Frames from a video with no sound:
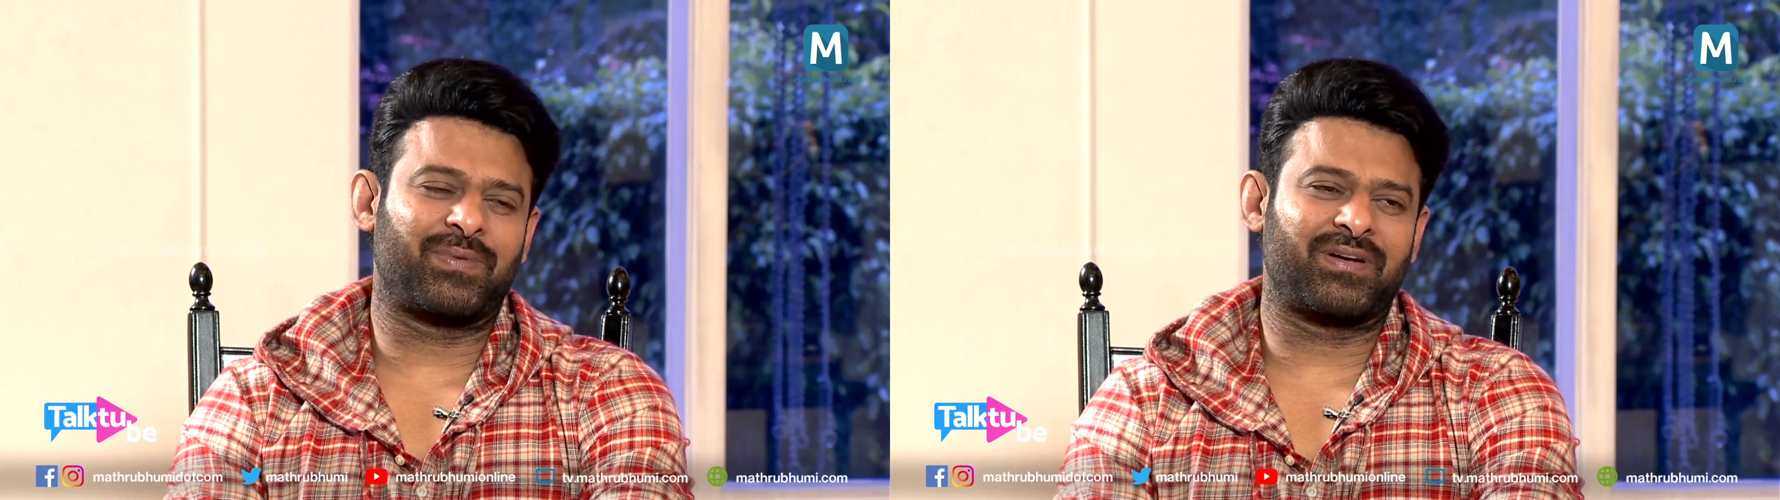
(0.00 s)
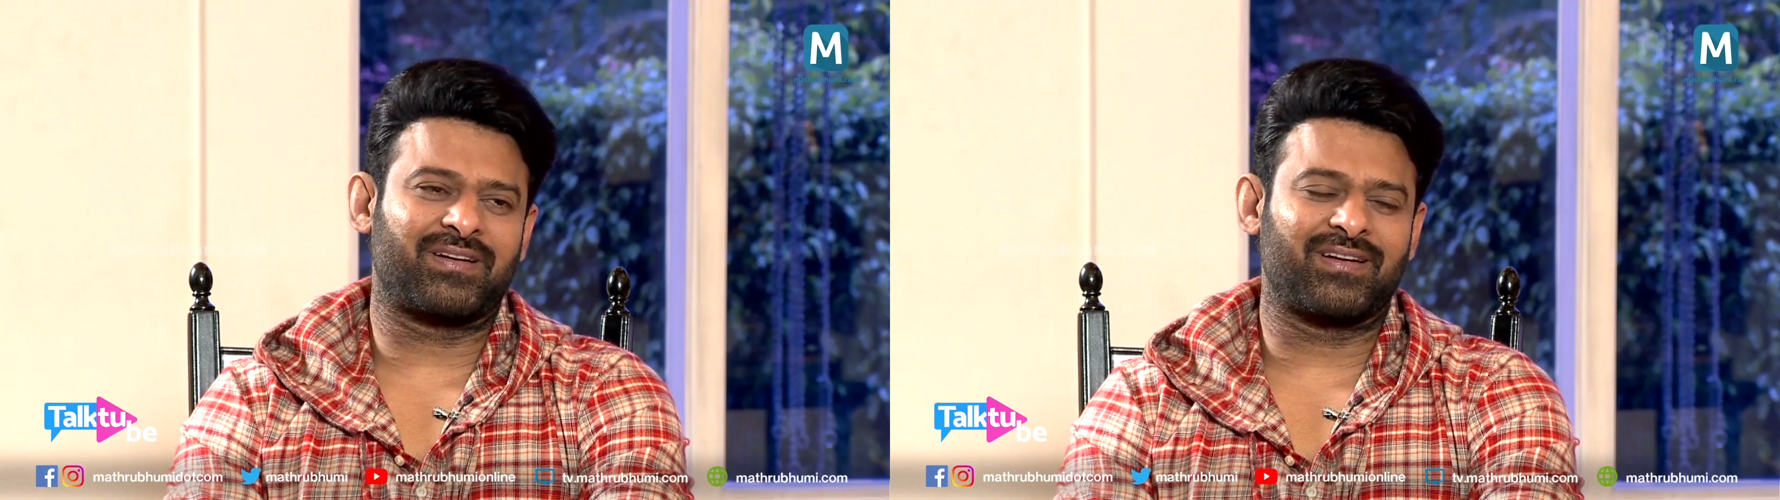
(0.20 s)

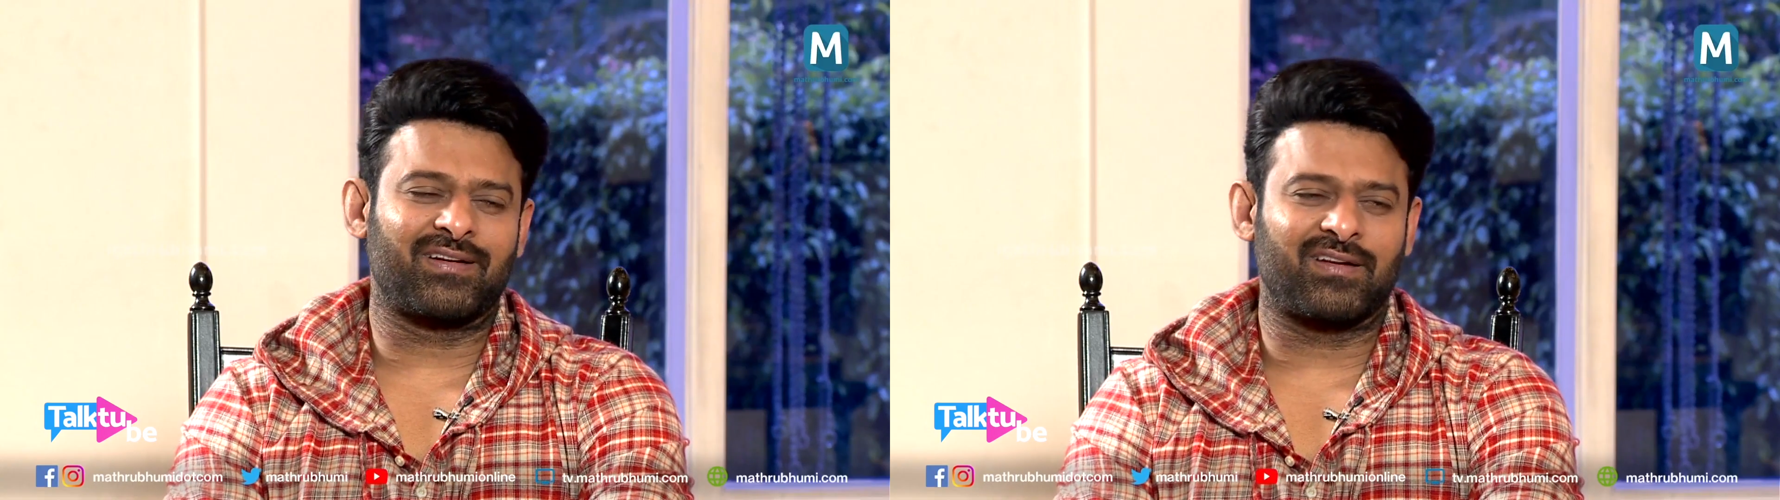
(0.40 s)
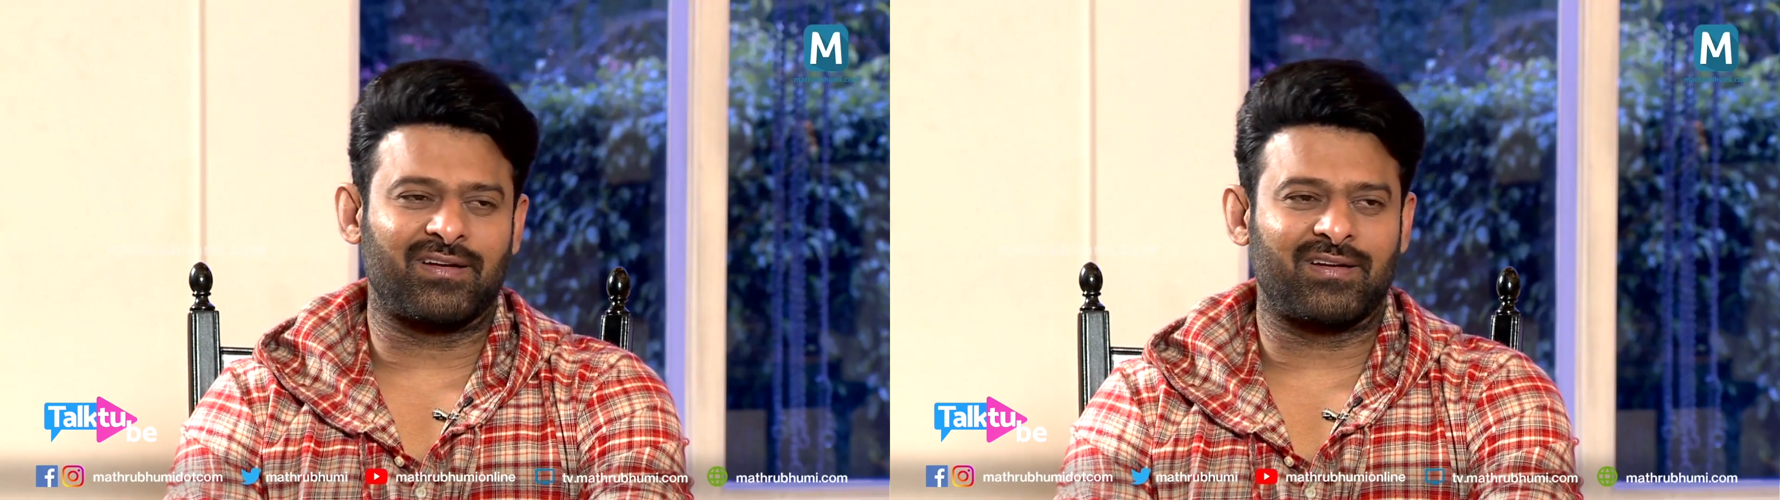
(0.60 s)

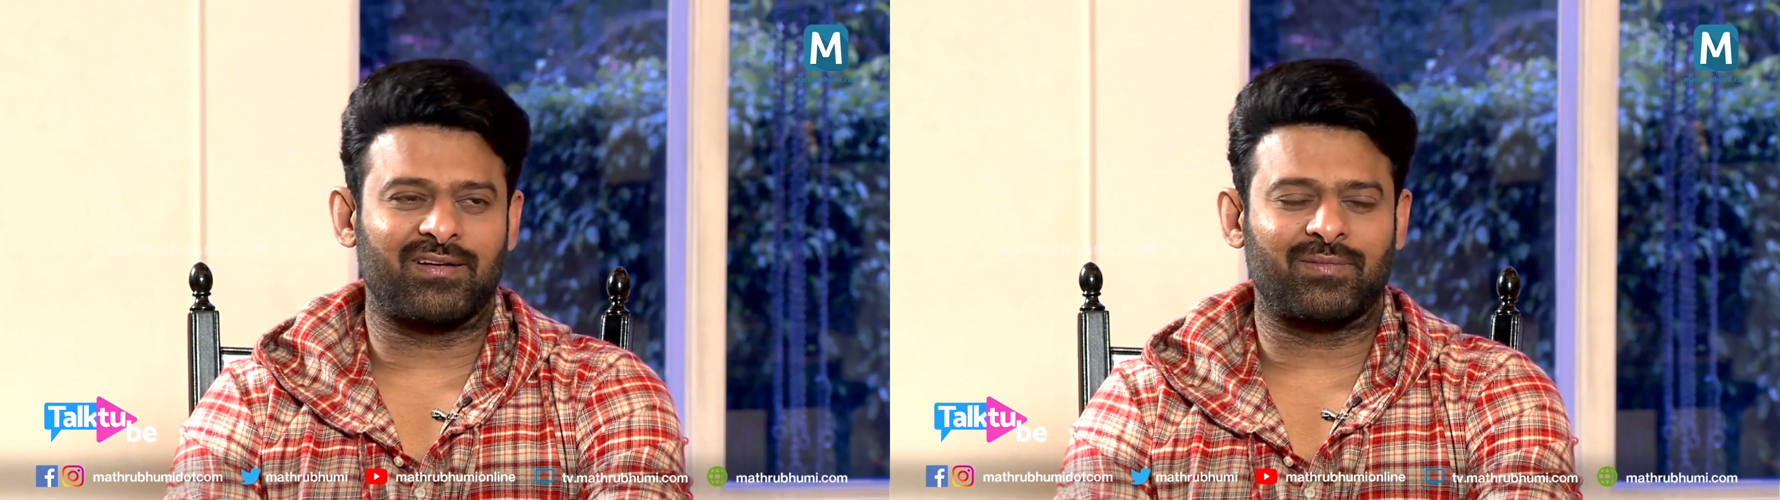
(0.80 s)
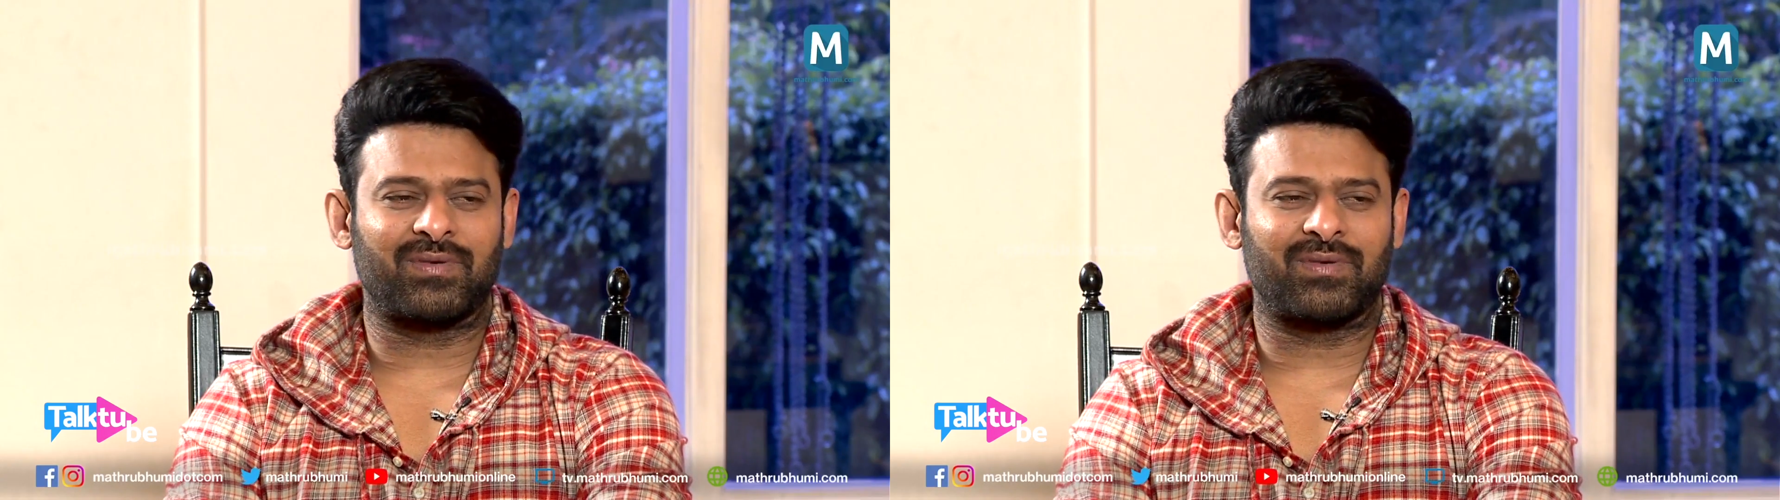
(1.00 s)
particularly learn,